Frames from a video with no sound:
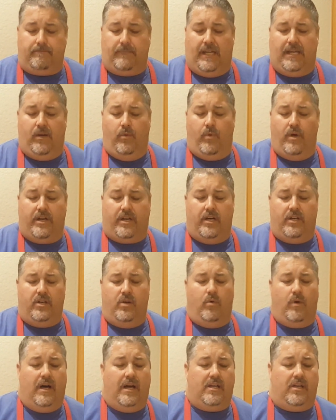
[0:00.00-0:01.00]
and we're going
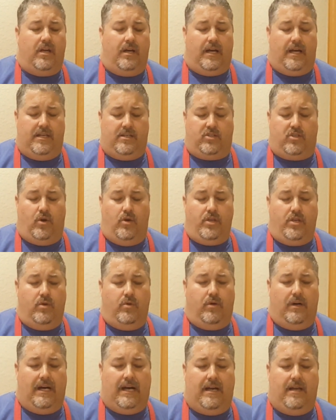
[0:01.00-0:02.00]
to show
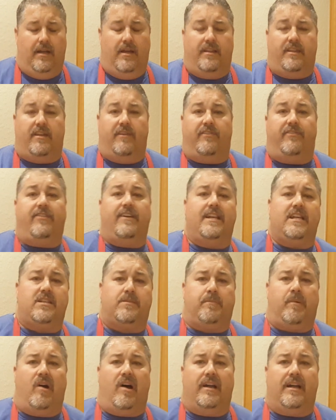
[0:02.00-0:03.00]
you the
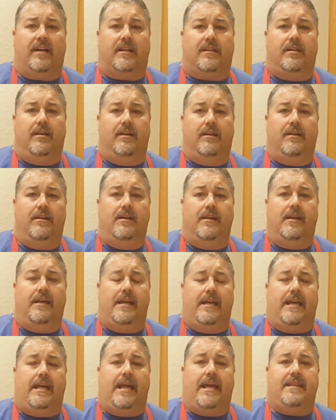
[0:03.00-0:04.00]
finished product.
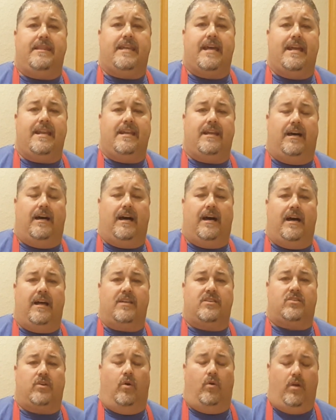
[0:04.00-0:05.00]
And then,
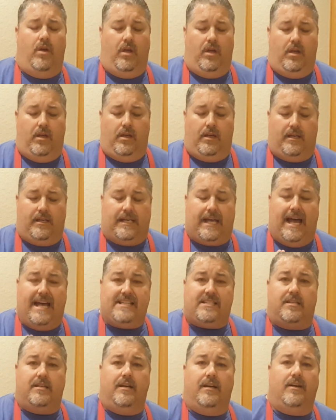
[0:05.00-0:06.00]
so
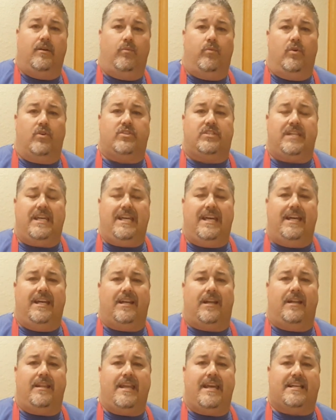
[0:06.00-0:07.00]
guys, We'll see you in
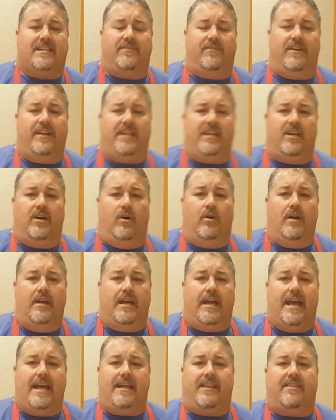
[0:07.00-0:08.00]
the next video.
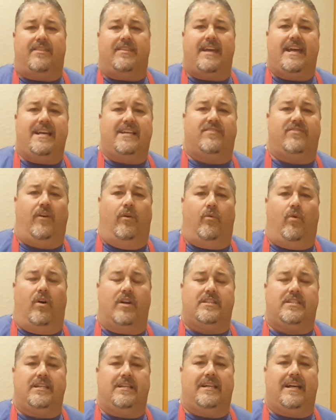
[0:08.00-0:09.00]
Hey, thanks for
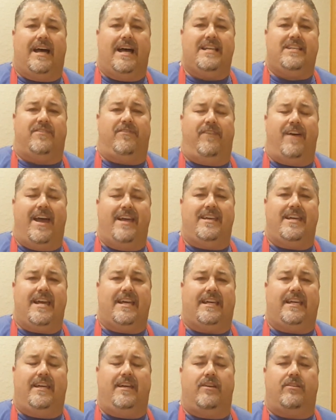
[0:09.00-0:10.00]
watching, guys. Fat
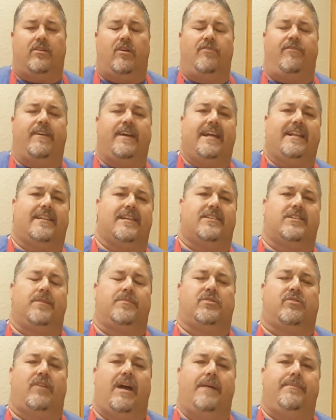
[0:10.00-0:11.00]
Yankee here. Don't forget to
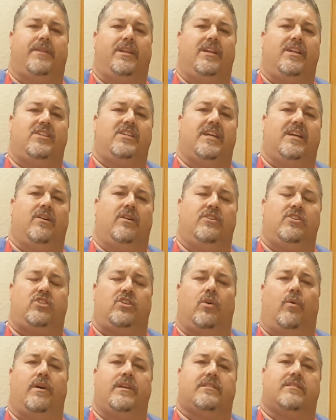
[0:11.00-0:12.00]
subscribe to the channel and
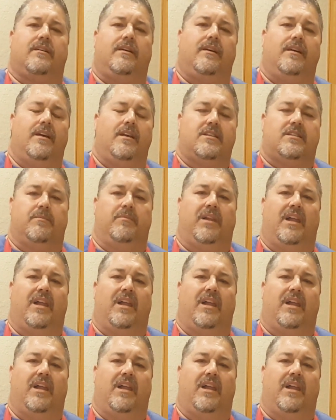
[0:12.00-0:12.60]
show us some